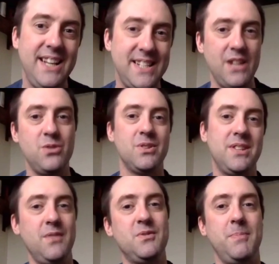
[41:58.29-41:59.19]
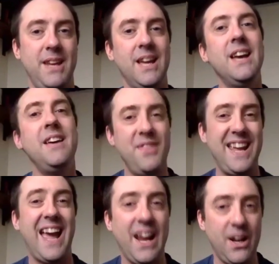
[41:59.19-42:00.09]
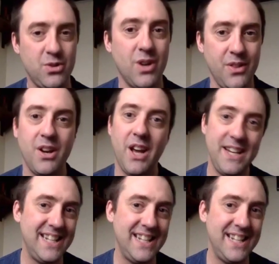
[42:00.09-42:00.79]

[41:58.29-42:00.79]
when Elite Dangerous gives me the extra